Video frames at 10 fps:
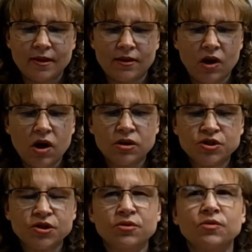
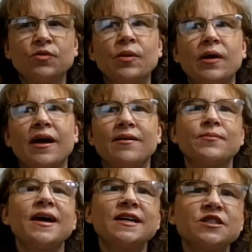Also, my
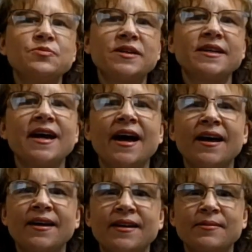husband and I
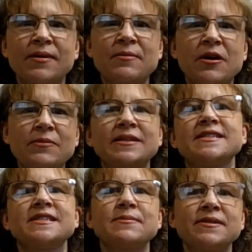and my mom and
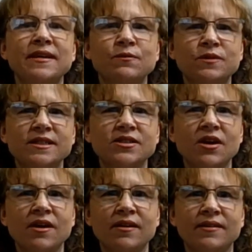stepdad, we
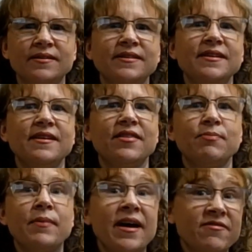saw
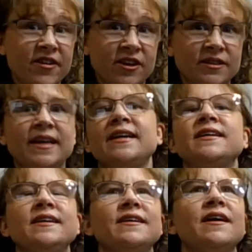My Fair
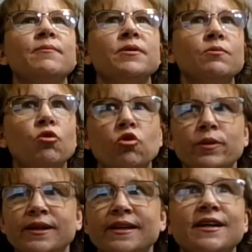Lady up in
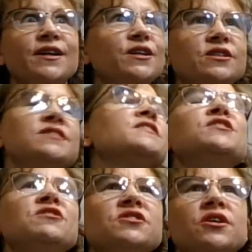Pullman years and
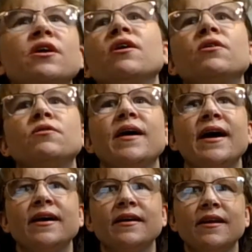years ago,
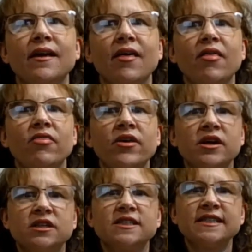and their
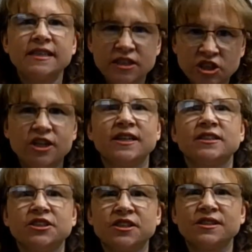scene
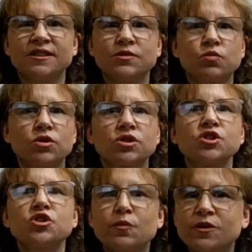changes were
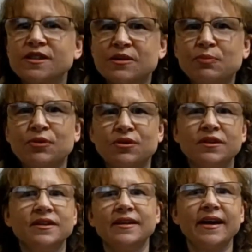super simple.
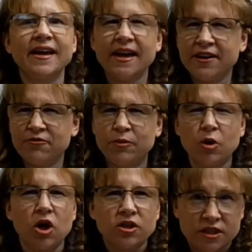I can't even remember
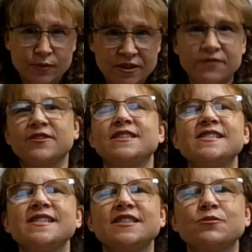all the specific
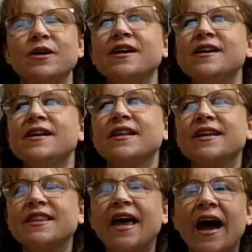details, but like
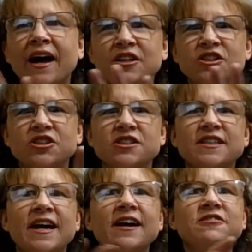the actors and
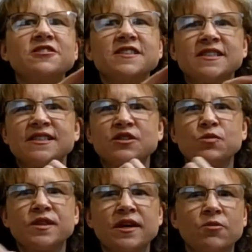actresses, when
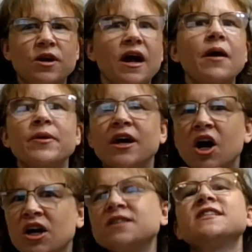they were coming
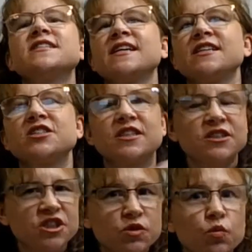on stage, they
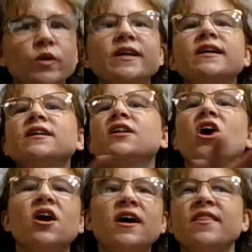just wheel
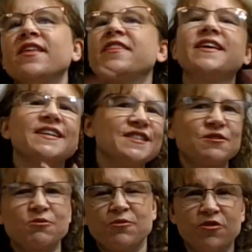on the things that
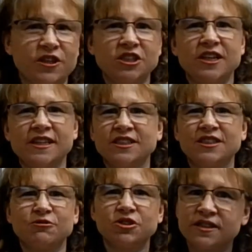were for the change, and it
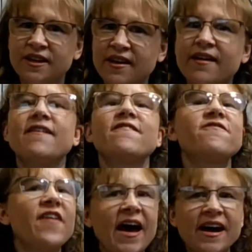was just
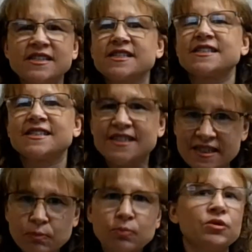fast and
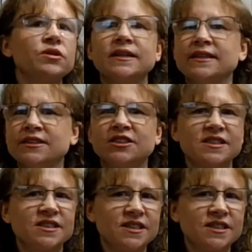simple, and just